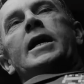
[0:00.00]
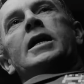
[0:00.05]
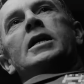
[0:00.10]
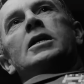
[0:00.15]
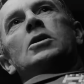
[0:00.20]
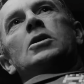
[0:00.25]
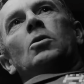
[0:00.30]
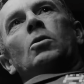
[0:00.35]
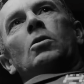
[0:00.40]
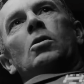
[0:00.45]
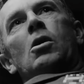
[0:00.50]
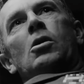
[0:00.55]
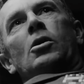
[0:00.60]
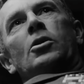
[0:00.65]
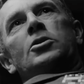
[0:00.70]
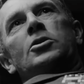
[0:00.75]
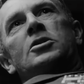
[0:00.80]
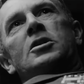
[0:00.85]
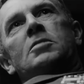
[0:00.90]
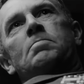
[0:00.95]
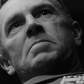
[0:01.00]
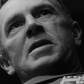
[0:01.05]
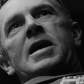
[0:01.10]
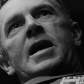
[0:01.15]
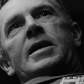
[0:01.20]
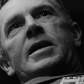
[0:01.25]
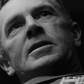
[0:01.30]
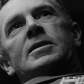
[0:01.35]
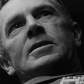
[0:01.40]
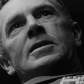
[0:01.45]
I can no longer
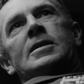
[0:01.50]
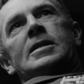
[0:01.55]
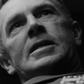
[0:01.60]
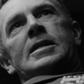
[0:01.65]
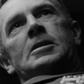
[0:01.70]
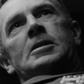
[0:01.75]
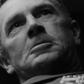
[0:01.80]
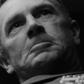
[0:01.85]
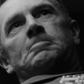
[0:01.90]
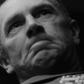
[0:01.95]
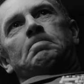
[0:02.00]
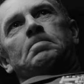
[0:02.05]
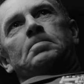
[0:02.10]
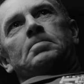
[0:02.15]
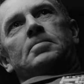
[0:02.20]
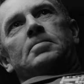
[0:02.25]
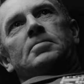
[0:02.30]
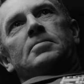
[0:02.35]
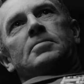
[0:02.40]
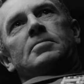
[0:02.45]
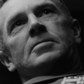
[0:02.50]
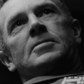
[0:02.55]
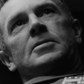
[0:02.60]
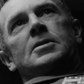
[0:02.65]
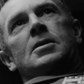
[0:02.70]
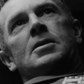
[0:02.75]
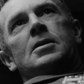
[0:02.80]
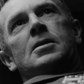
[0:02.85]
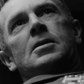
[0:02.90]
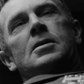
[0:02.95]
sit back and allow
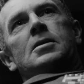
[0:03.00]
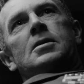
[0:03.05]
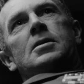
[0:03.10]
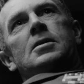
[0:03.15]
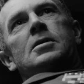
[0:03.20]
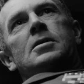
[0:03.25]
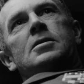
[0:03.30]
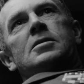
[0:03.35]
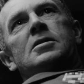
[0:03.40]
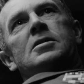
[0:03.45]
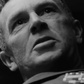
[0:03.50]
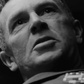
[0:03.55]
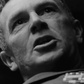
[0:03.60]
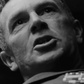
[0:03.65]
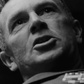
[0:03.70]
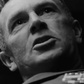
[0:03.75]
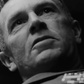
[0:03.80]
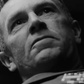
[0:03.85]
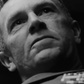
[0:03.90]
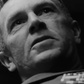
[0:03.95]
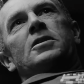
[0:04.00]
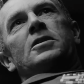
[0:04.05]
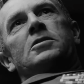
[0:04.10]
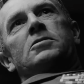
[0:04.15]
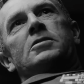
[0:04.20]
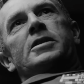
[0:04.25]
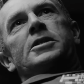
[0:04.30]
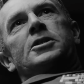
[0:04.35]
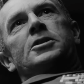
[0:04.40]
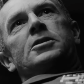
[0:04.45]
Communist
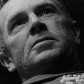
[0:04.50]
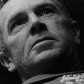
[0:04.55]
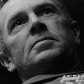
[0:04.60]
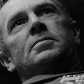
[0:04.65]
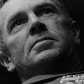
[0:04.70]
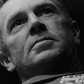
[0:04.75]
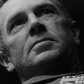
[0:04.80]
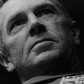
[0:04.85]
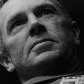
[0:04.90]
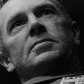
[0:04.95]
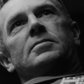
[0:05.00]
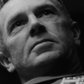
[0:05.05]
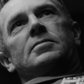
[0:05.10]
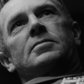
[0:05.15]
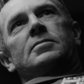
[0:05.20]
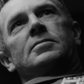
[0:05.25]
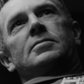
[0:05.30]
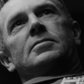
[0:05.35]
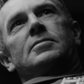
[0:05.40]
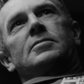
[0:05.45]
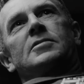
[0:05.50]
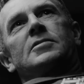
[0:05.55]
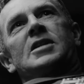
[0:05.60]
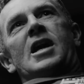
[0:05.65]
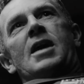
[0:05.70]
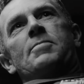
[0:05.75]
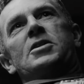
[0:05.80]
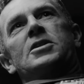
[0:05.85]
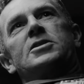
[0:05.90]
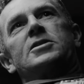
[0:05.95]
infiltration?
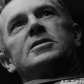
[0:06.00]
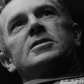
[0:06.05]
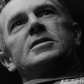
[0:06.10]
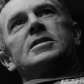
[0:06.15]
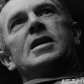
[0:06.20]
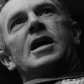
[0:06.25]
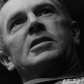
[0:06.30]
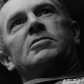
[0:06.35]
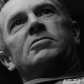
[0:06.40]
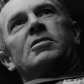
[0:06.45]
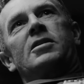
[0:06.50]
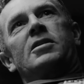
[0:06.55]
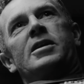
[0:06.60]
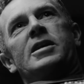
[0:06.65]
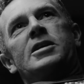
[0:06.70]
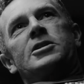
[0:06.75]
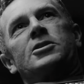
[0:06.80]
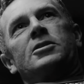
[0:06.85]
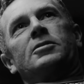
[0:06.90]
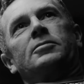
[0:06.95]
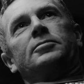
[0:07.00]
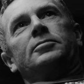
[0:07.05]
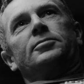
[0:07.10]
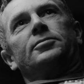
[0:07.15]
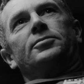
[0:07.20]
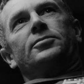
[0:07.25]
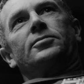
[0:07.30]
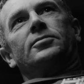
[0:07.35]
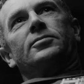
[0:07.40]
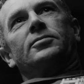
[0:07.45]
Communist
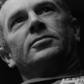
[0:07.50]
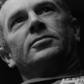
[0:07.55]
indoctrination?